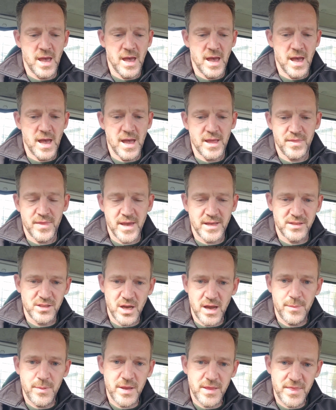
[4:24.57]
and they're
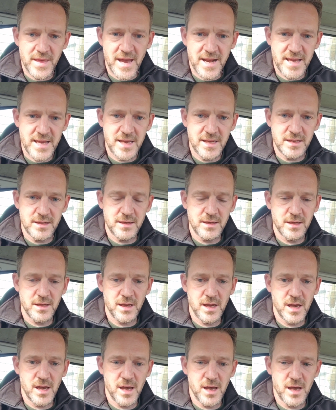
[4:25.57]
typing that in,
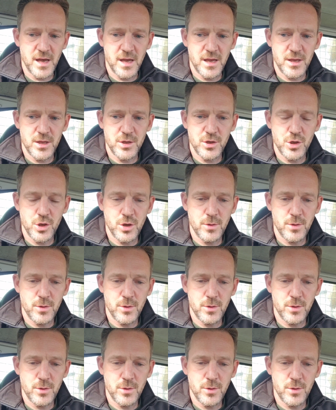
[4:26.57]
you